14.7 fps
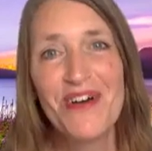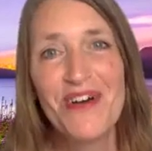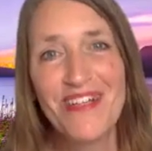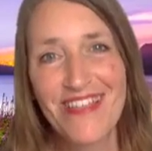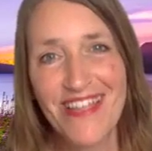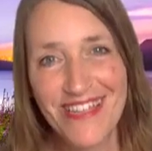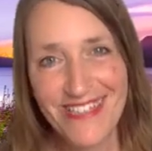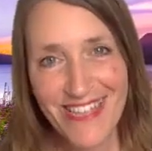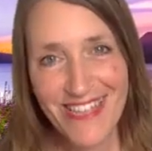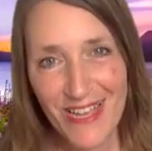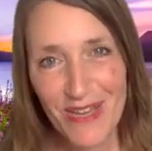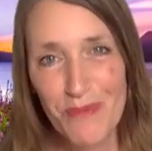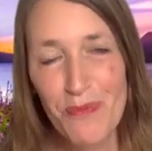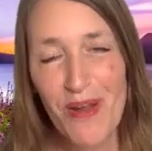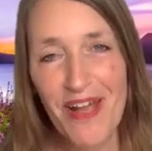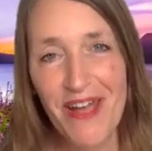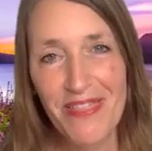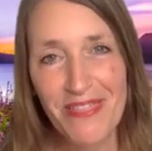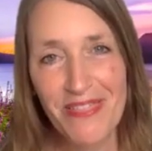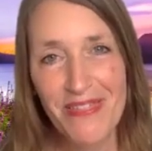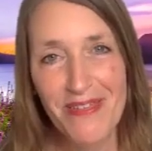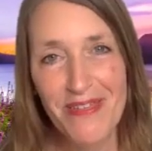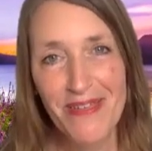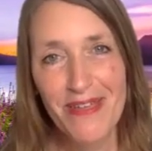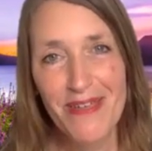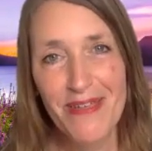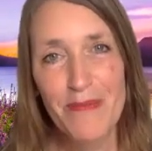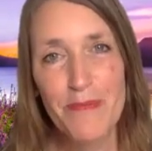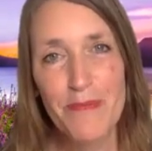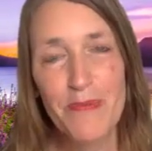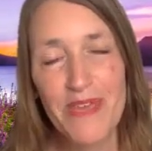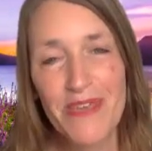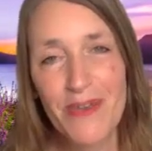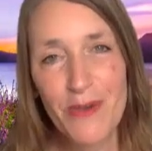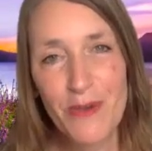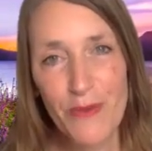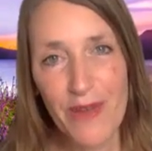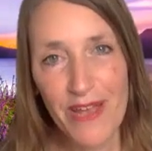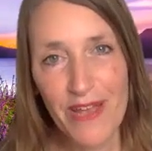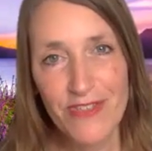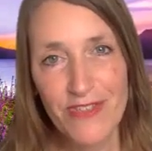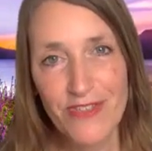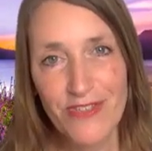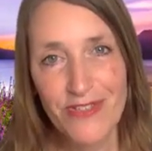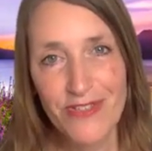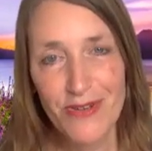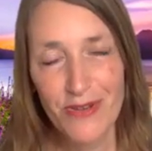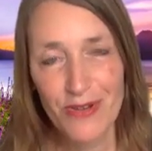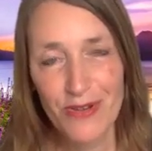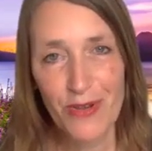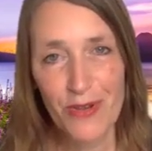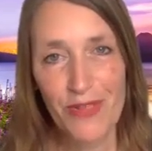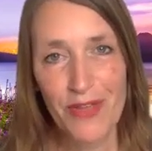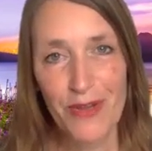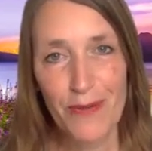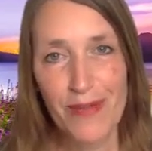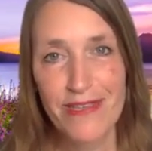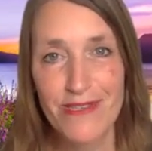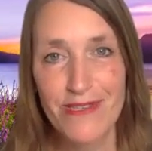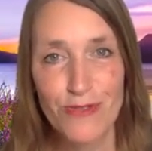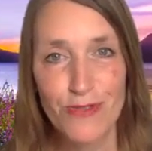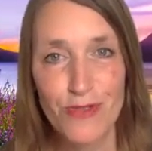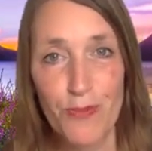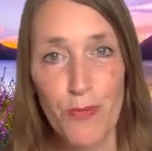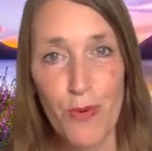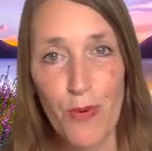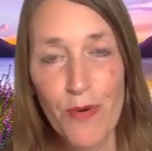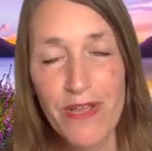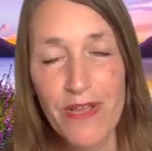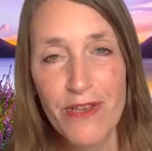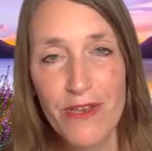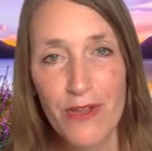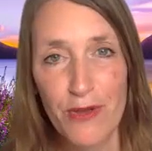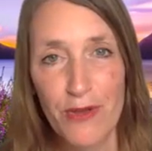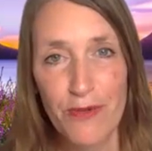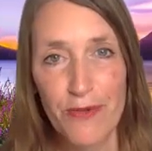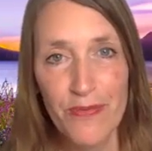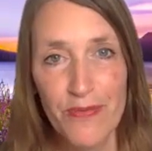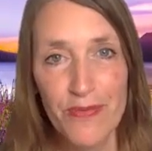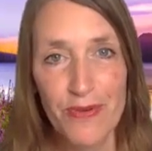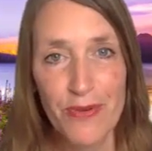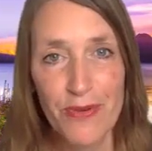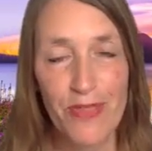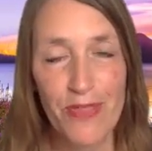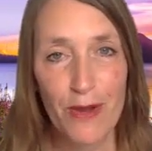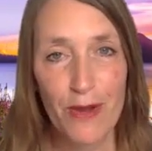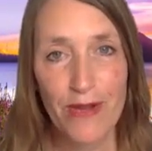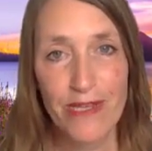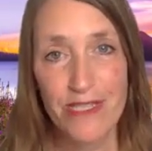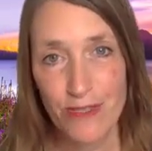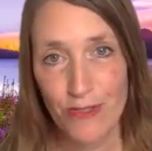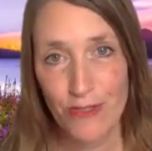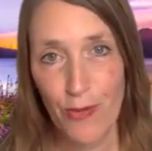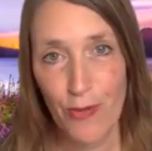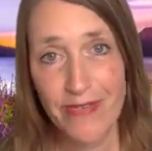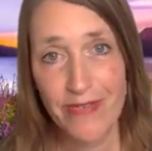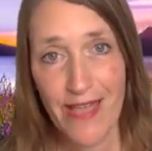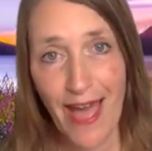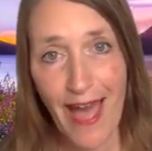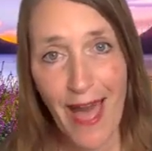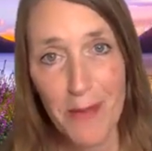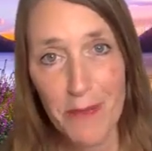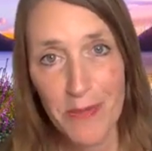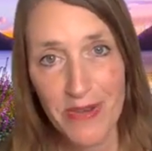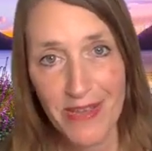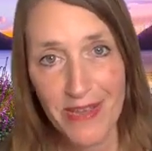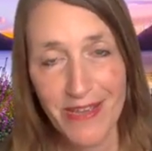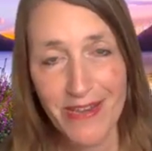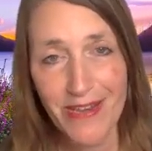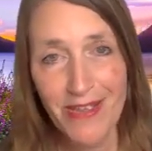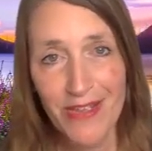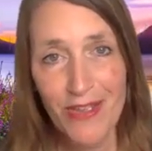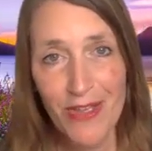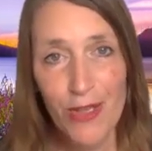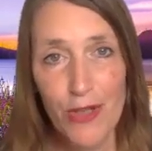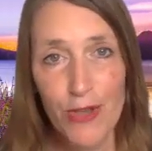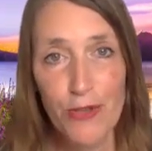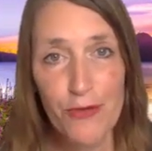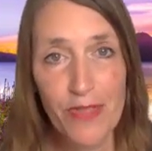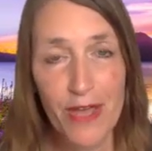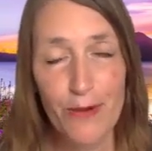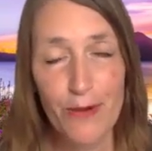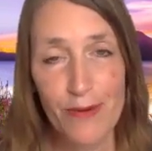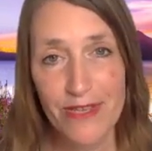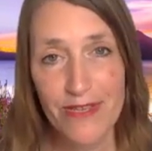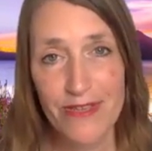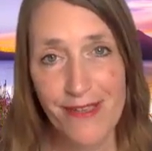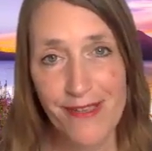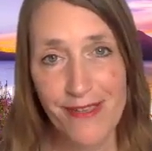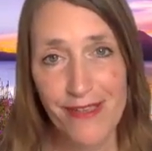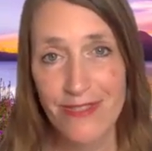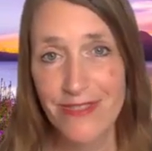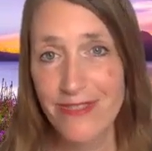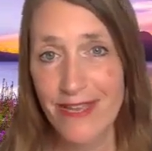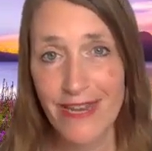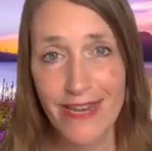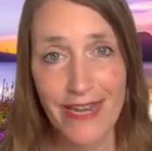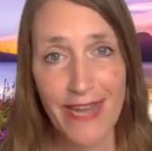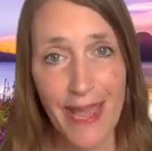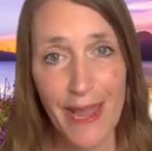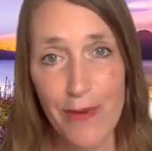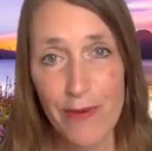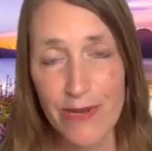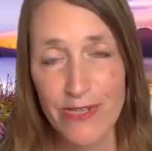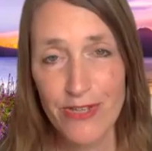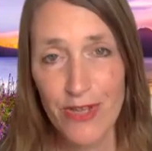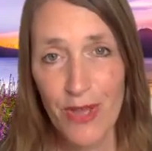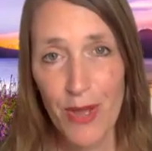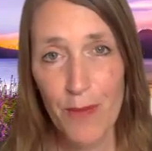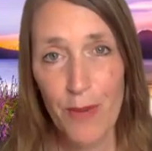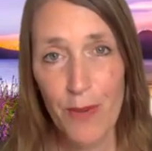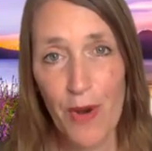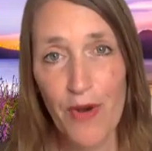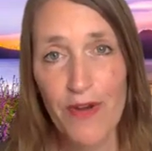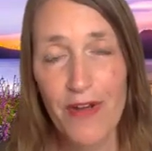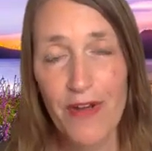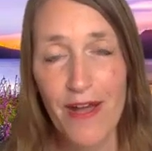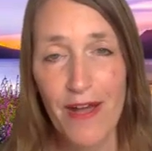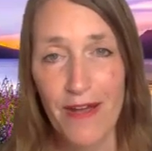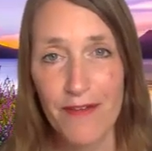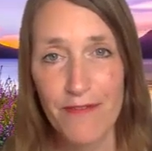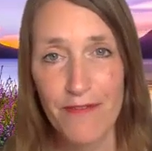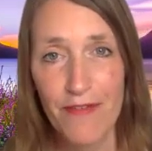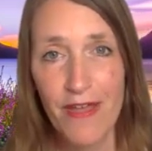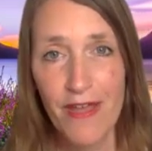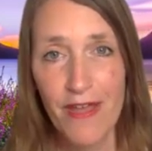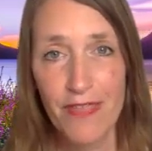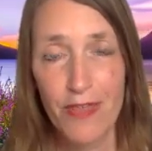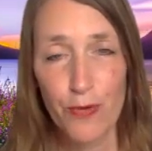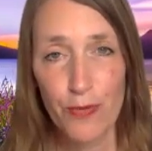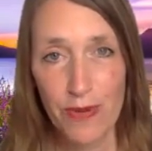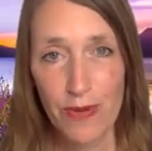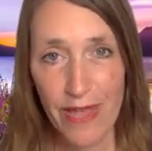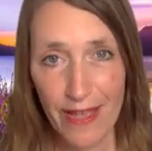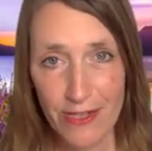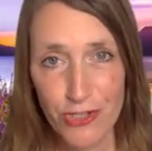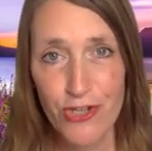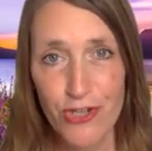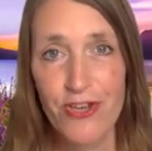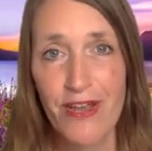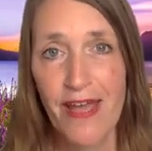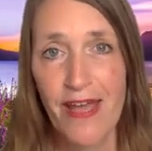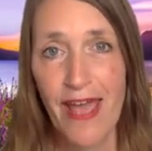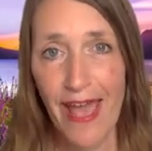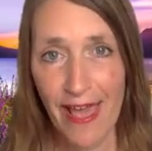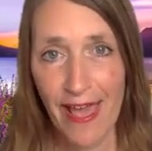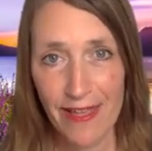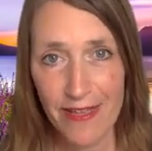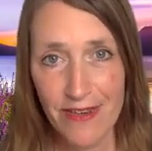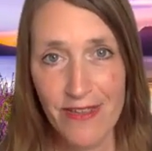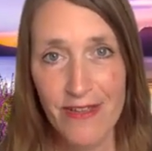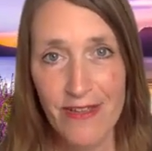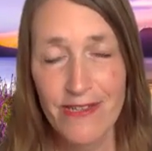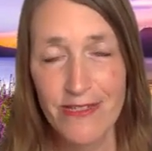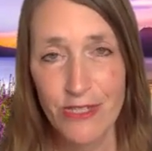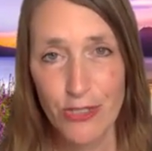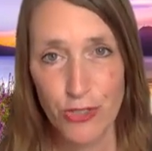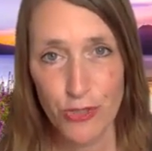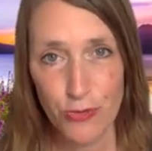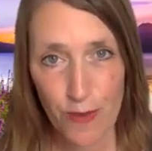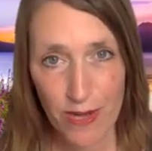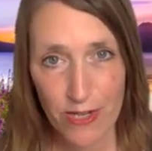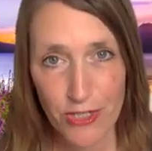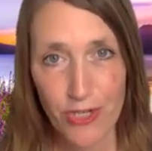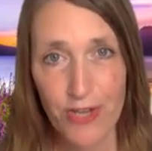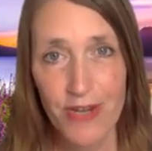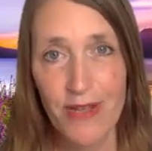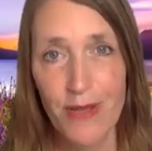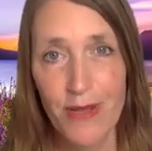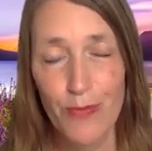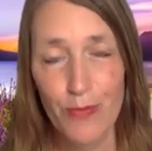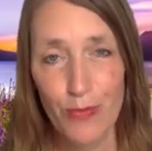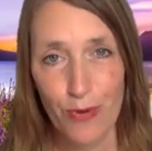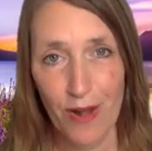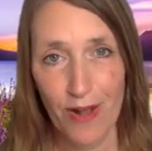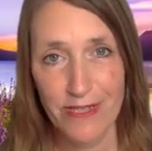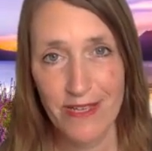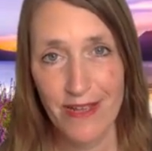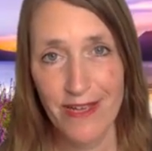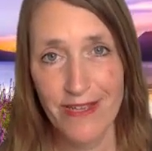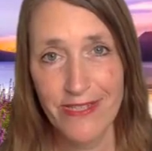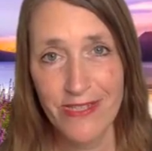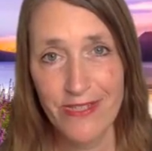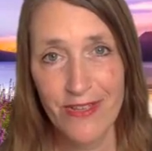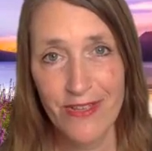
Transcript: Like take a breath, be in grace. Know that grace is supporting you. Know that grace is always happening. Know that grace is an inherent part of the creation and destruction process,